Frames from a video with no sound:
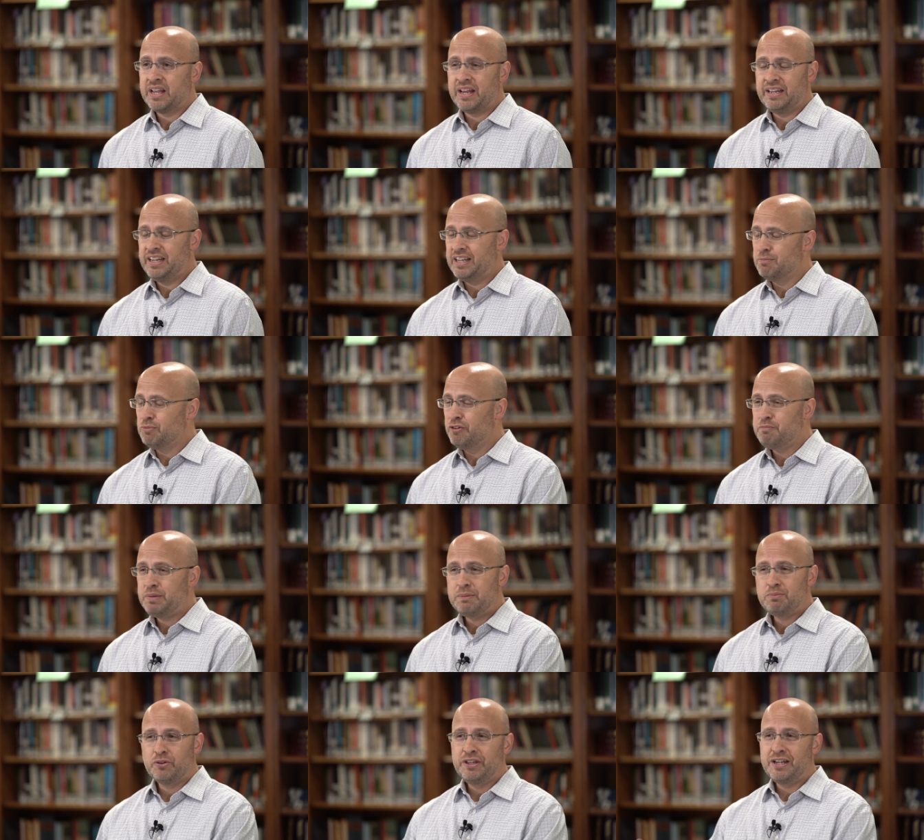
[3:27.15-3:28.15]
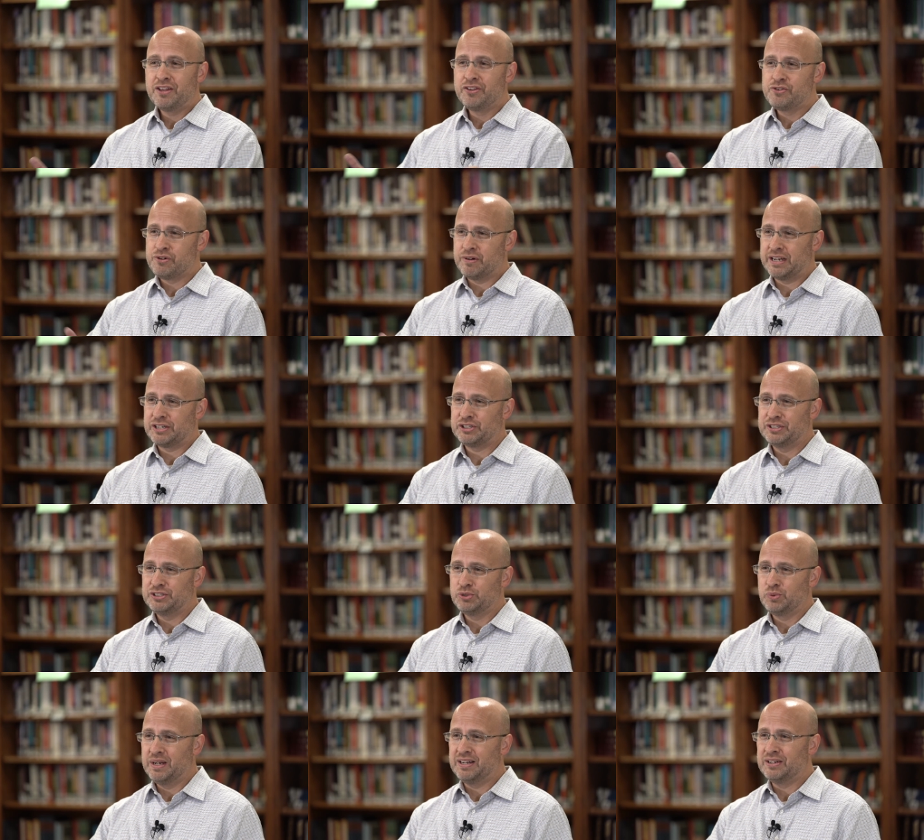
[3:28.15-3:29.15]
And he can move people the other direction
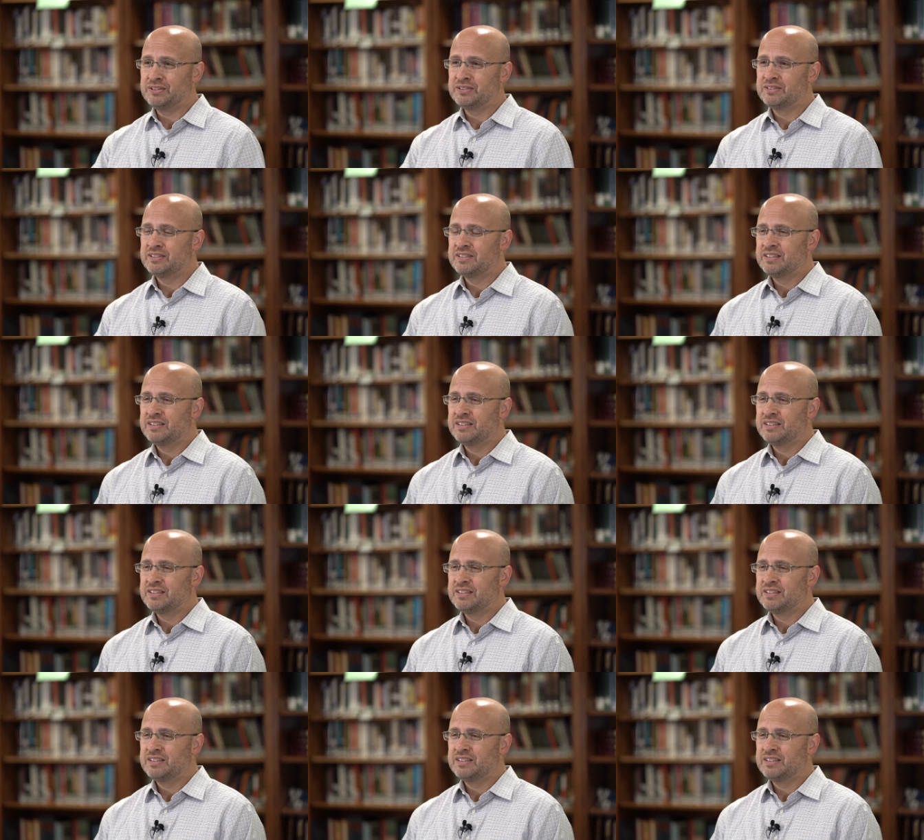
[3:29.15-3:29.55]
as well.